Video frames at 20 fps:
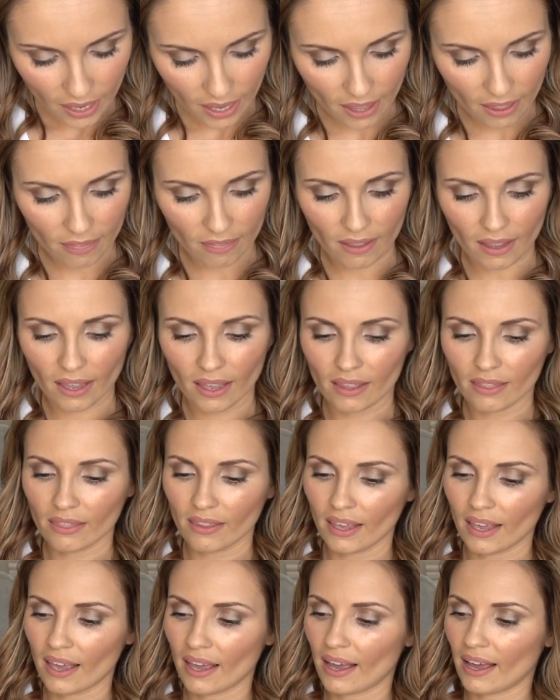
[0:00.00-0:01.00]
And then
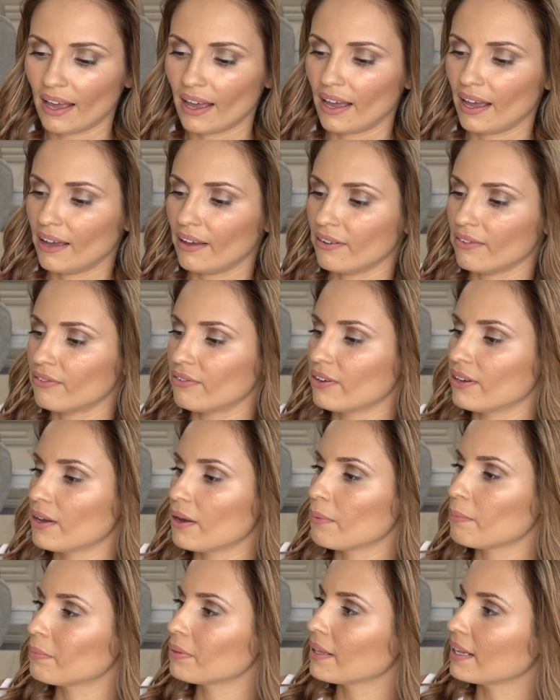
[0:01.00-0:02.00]
they have
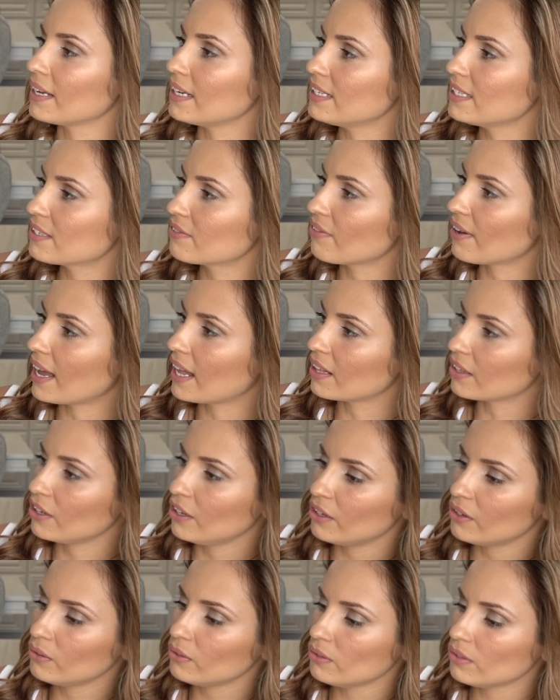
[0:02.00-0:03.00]
place
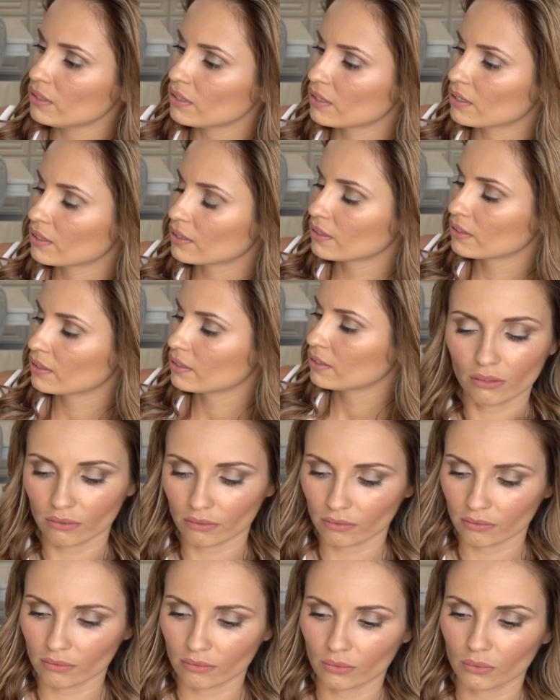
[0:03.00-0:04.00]
values,
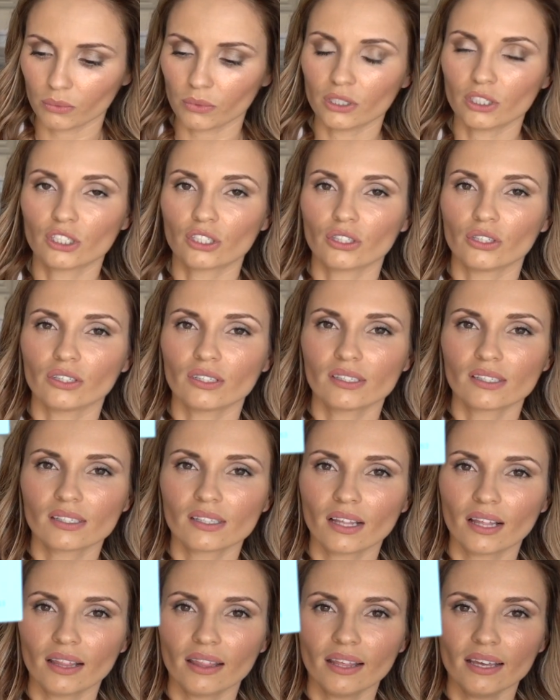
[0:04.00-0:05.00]
which
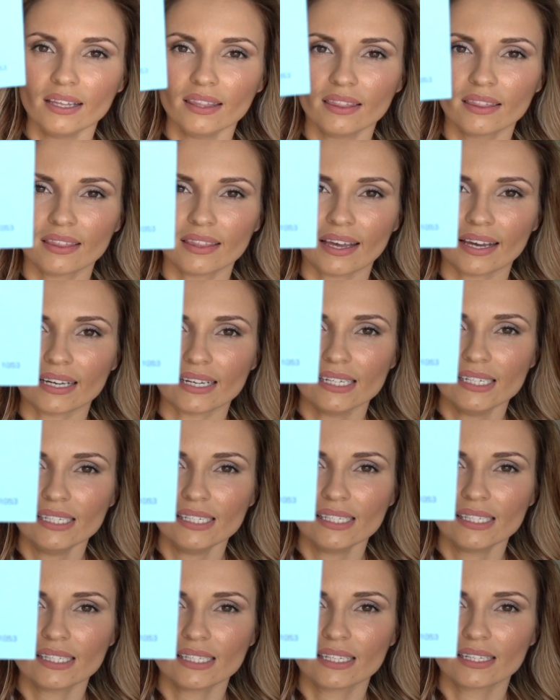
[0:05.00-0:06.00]
looks like
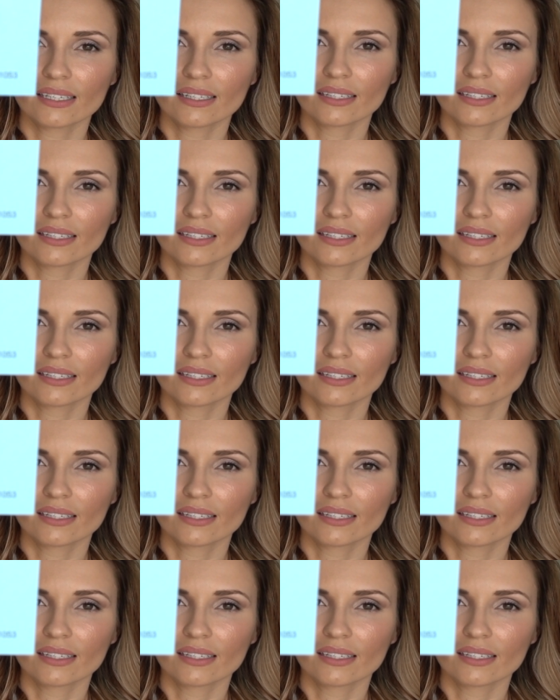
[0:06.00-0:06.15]
this.